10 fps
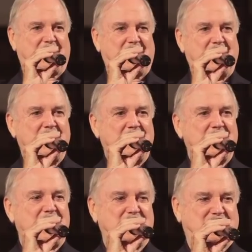that
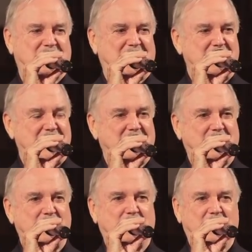naturally made
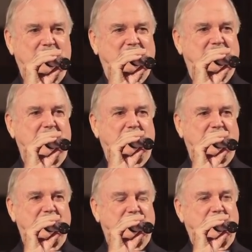them world
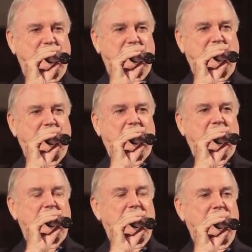champions because
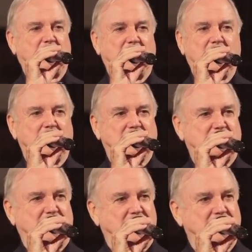nobody else
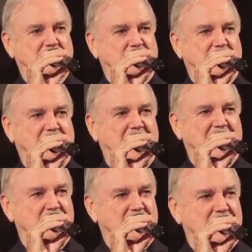bothers with the
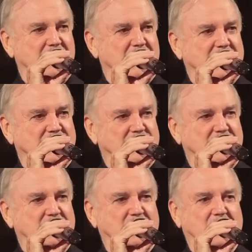game very much, you
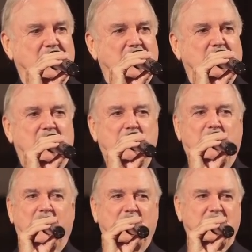know. We
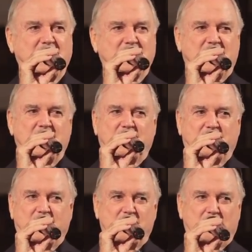play things like
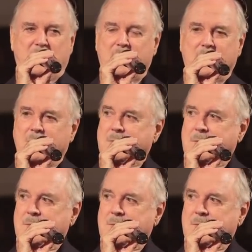football.